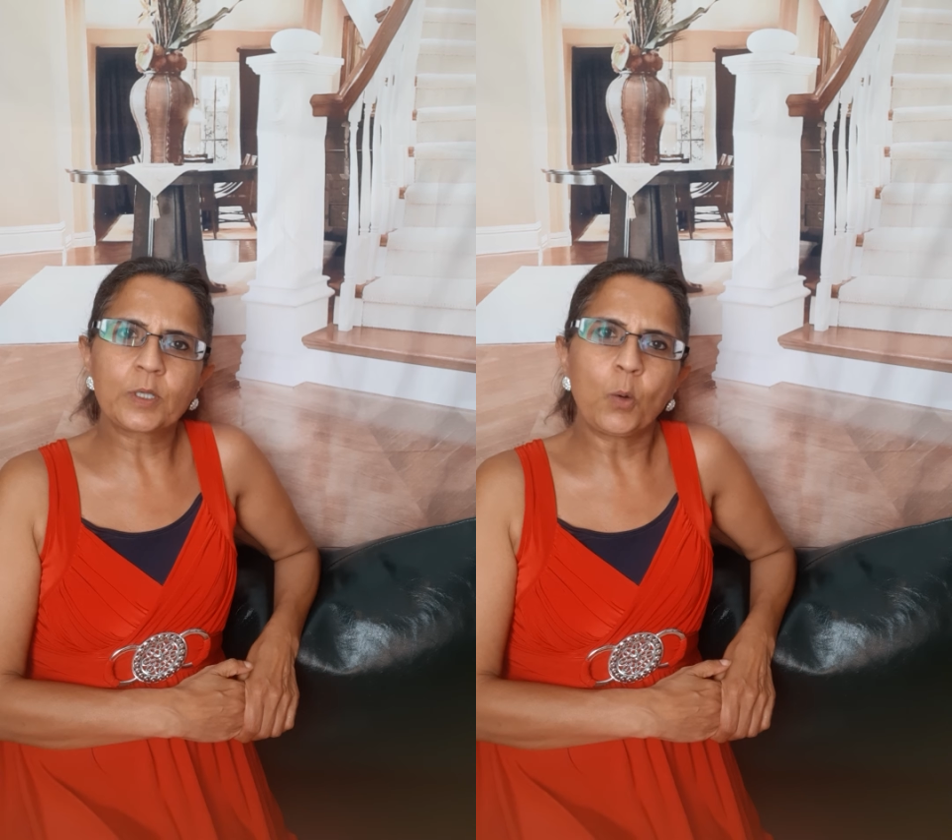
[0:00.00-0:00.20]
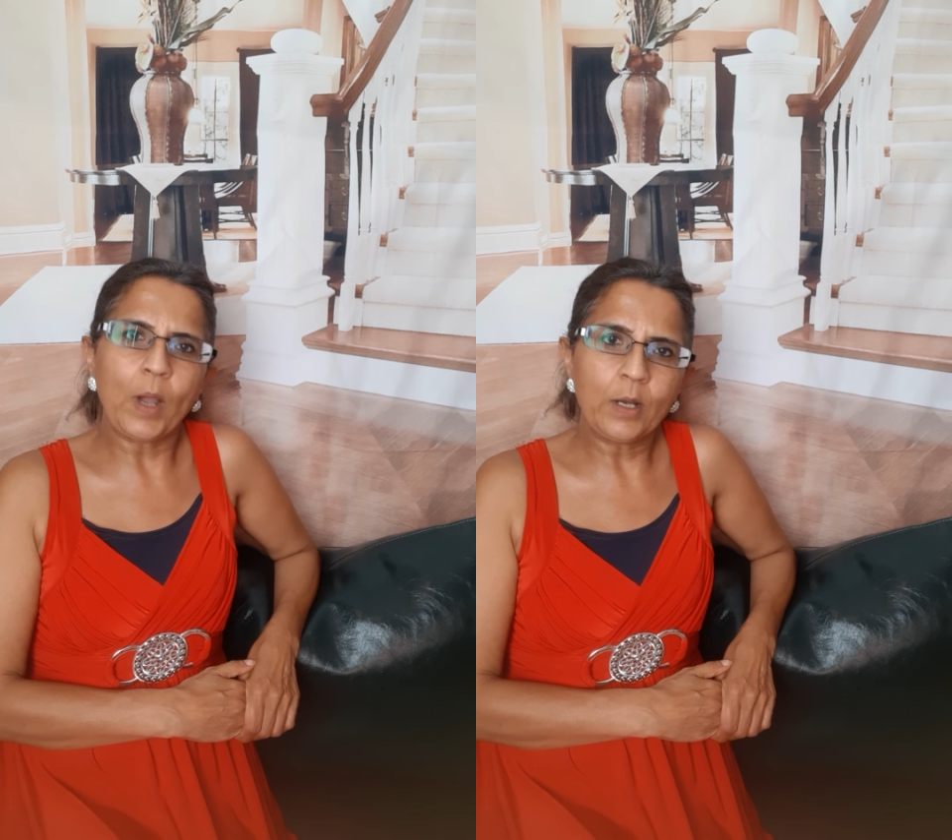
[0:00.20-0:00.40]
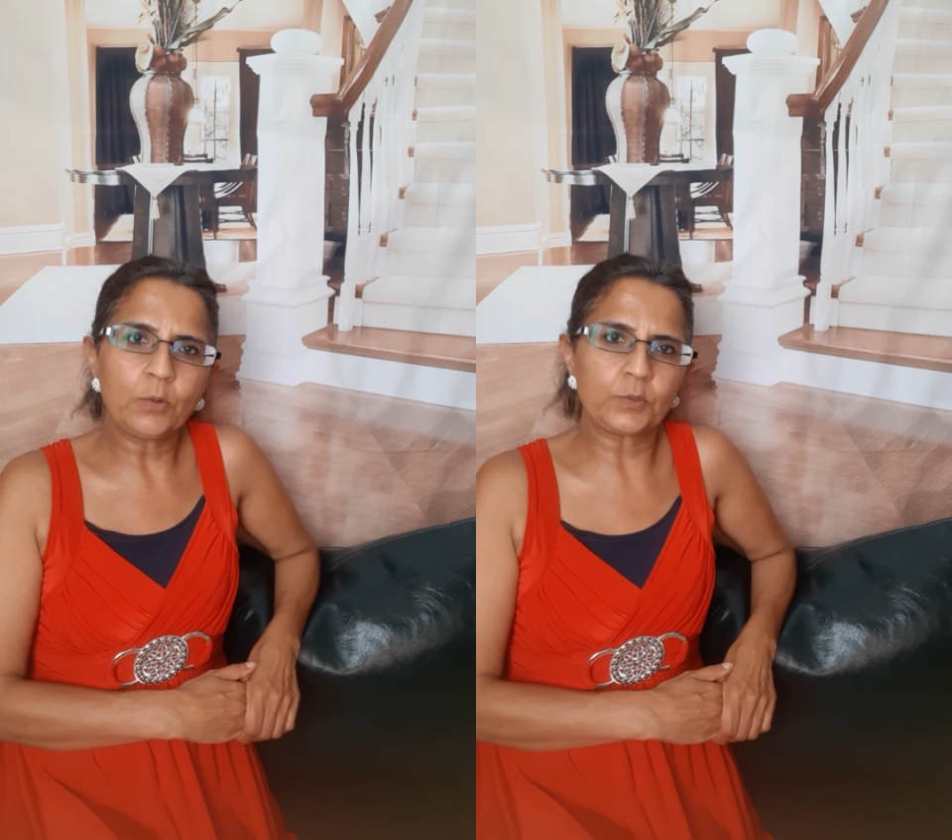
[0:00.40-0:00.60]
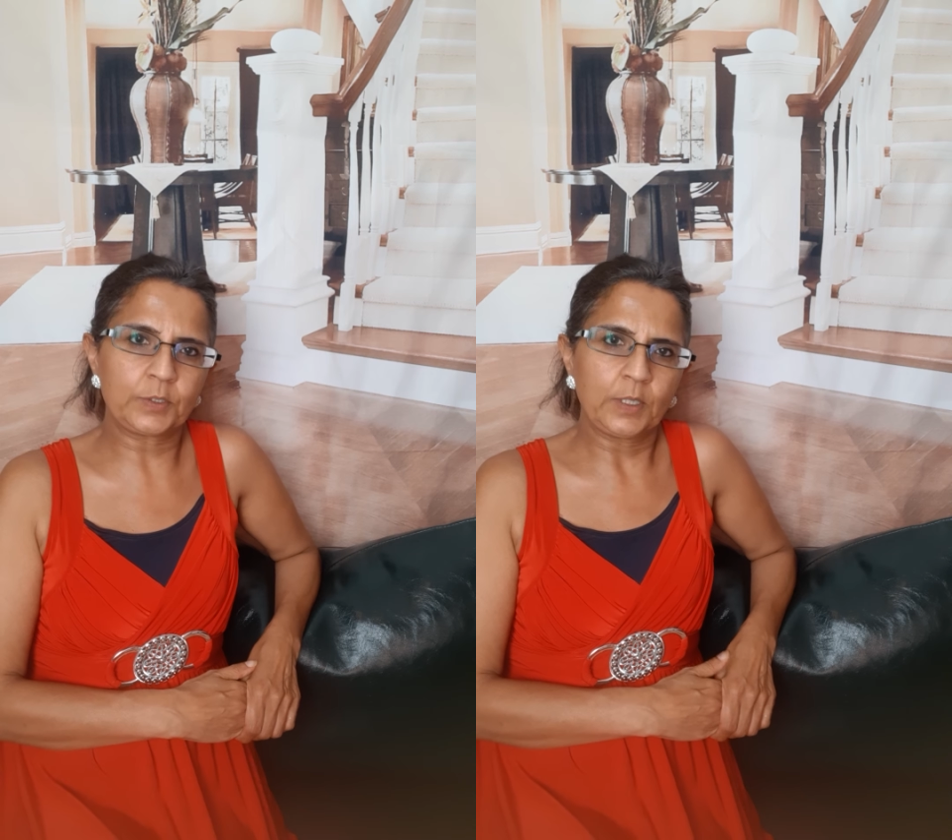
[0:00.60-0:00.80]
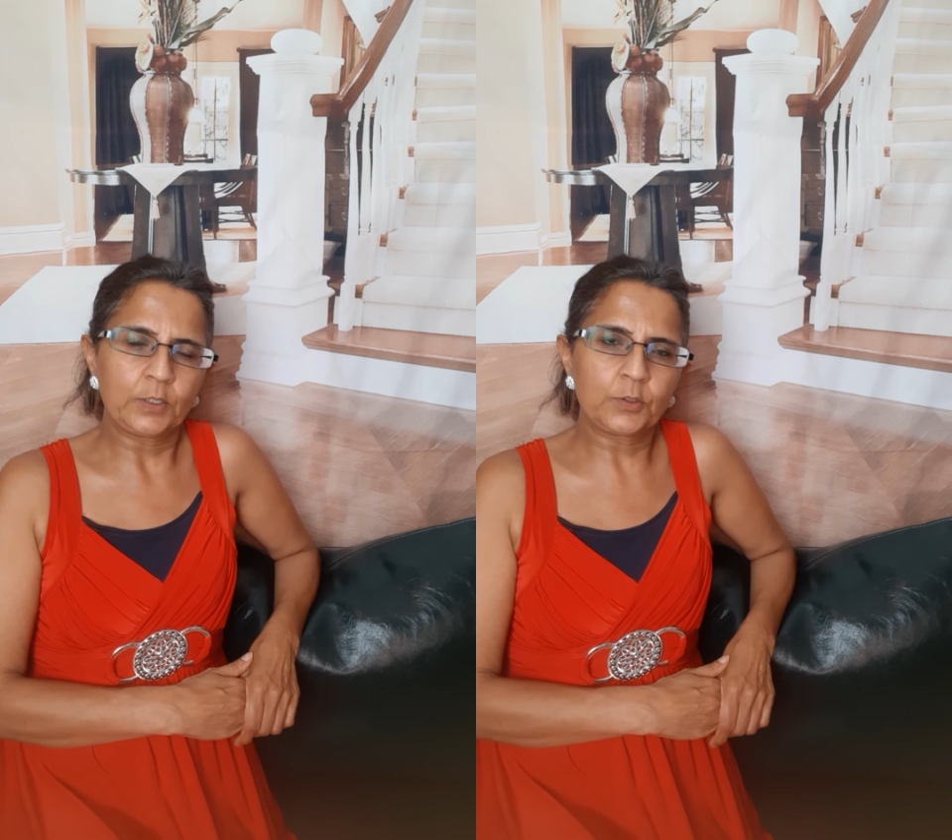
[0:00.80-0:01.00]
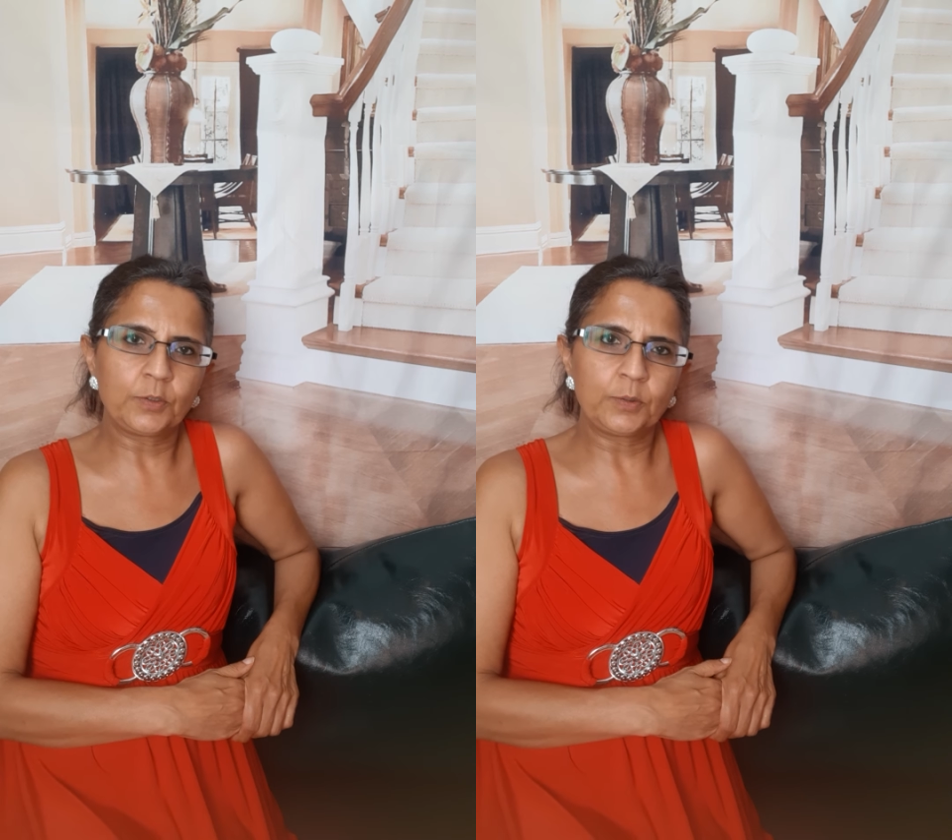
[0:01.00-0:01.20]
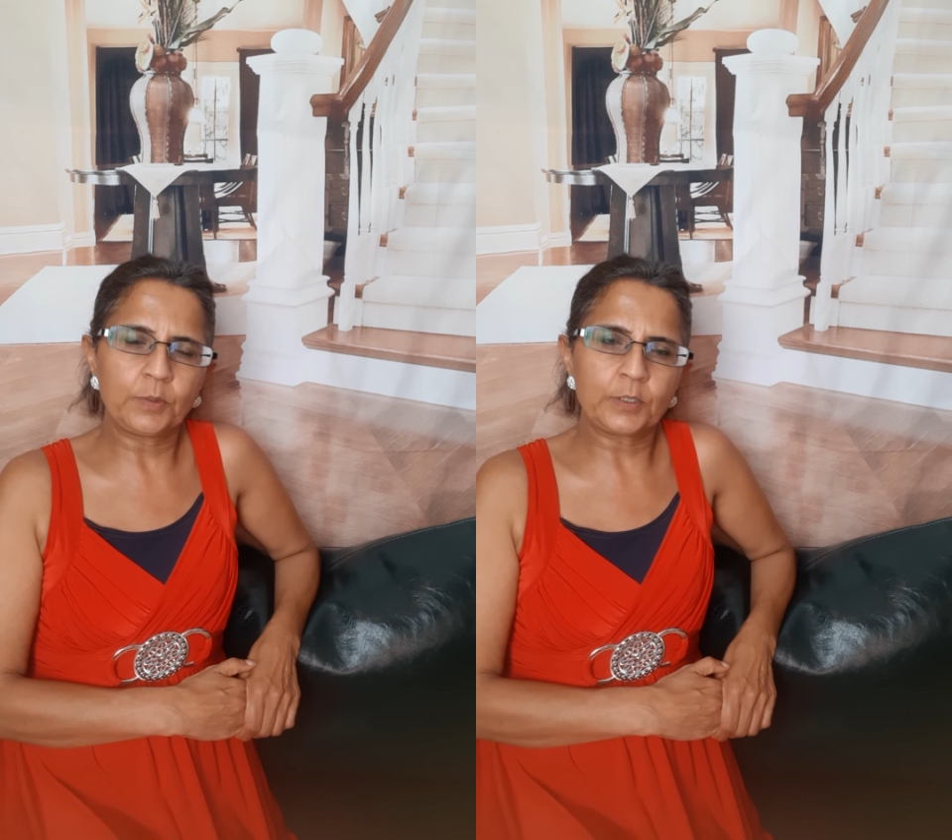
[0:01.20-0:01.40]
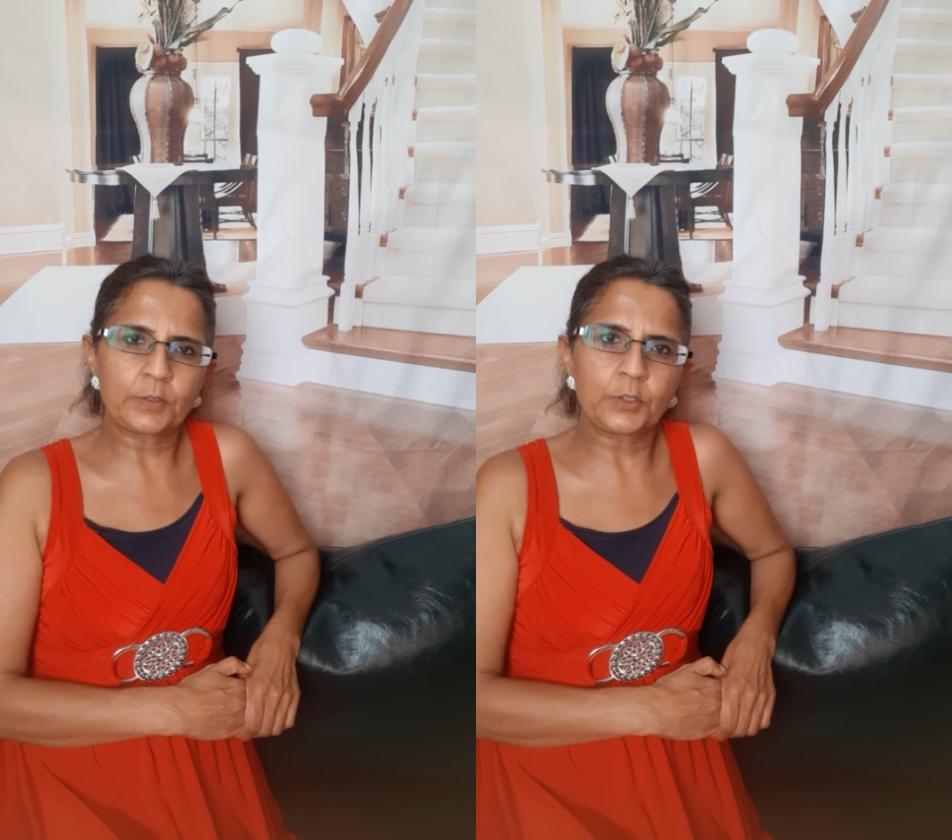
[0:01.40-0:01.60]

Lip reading: go out to